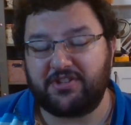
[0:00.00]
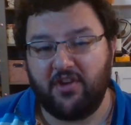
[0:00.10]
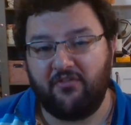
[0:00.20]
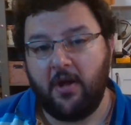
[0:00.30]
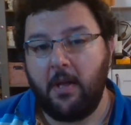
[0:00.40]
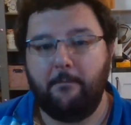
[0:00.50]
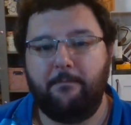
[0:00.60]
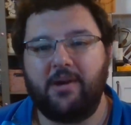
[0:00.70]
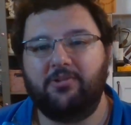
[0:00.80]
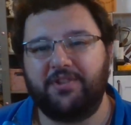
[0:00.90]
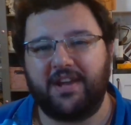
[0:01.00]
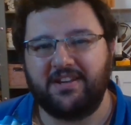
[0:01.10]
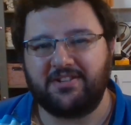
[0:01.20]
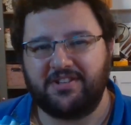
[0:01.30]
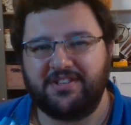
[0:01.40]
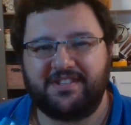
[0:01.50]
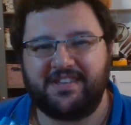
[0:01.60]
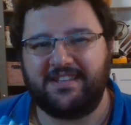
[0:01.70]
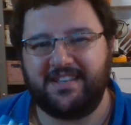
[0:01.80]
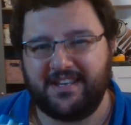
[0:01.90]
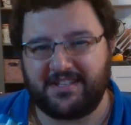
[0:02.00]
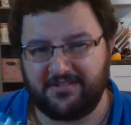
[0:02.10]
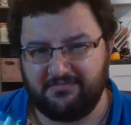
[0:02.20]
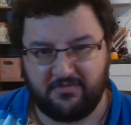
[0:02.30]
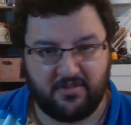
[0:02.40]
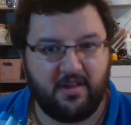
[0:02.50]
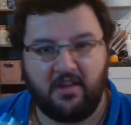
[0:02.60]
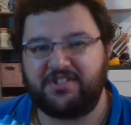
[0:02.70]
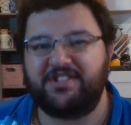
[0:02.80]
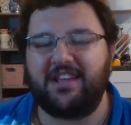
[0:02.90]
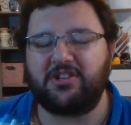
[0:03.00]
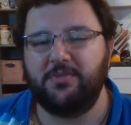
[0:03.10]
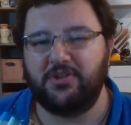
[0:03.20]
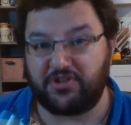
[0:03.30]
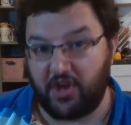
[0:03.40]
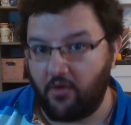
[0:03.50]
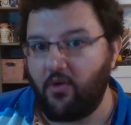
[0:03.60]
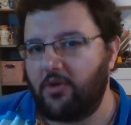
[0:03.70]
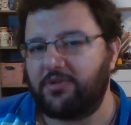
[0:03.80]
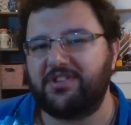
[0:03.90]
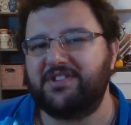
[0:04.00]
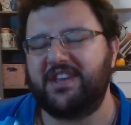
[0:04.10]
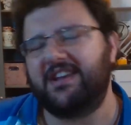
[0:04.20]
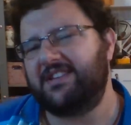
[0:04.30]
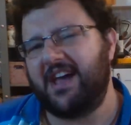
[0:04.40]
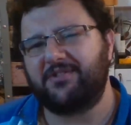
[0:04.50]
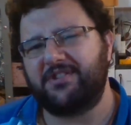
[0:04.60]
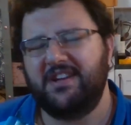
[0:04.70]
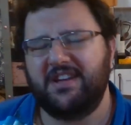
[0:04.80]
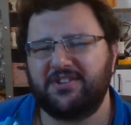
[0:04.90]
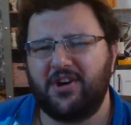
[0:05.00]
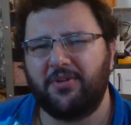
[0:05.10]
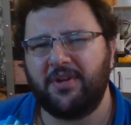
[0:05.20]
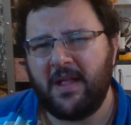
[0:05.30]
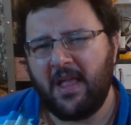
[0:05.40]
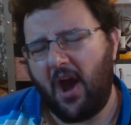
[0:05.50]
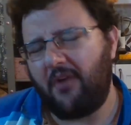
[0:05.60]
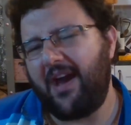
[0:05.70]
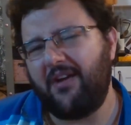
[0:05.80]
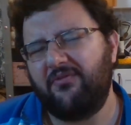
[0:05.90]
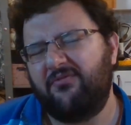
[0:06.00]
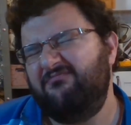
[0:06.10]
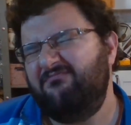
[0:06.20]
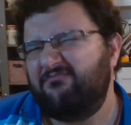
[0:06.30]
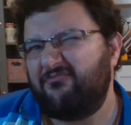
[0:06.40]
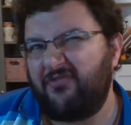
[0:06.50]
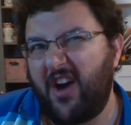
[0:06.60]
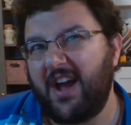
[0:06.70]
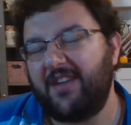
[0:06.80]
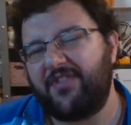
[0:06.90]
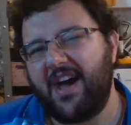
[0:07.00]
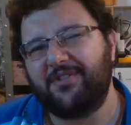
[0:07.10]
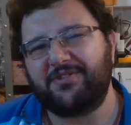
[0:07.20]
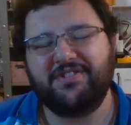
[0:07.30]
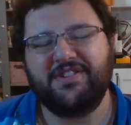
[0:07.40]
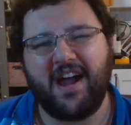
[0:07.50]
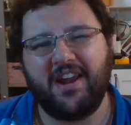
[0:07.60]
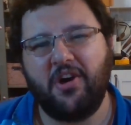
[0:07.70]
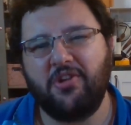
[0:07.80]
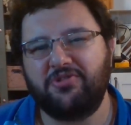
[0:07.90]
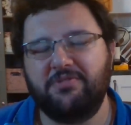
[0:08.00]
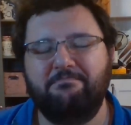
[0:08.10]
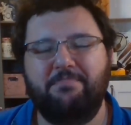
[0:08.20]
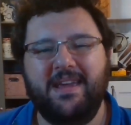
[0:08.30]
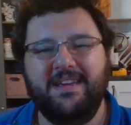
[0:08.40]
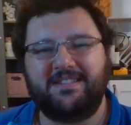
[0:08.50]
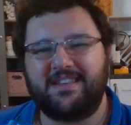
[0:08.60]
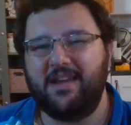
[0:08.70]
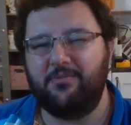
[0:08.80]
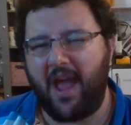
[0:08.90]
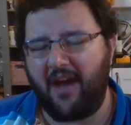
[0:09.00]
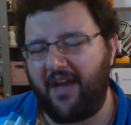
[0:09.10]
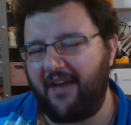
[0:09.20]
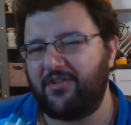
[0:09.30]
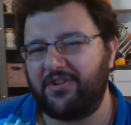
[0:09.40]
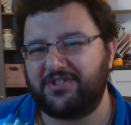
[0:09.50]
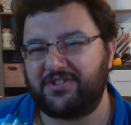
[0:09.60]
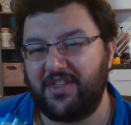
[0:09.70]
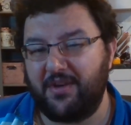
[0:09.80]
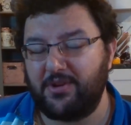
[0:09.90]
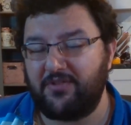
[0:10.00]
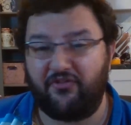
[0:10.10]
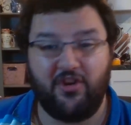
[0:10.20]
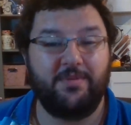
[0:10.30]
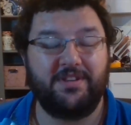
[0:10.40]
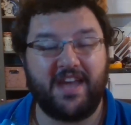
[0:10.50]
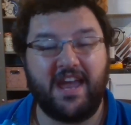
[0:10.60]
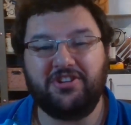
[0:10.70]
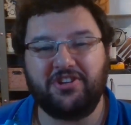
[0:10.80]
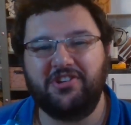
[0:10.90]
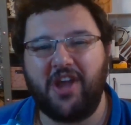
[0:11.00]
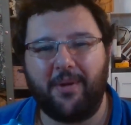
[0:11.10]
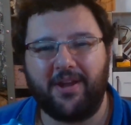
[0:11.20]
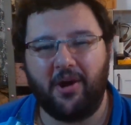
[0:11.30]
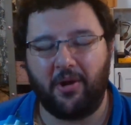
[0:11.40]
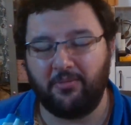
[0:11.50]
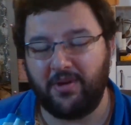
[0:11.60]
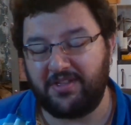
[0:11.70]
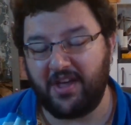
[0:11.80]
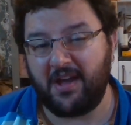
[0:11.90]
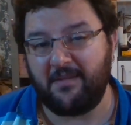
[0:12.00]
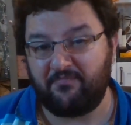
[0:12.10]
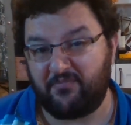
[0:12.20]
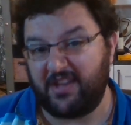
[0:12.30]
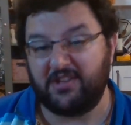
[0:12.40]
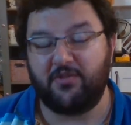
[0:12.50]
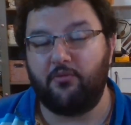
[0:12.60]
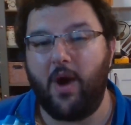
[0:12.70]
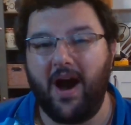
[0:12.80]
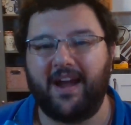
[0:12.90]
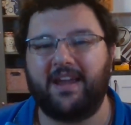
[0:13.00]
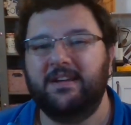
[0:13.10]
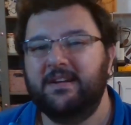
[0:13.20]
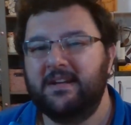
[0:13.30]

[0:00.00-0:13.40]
of buildings and cities and settlements that are older than 6,000 years old. Around 5,900 BC, we have evidence that there was fermentation going on with things of wine.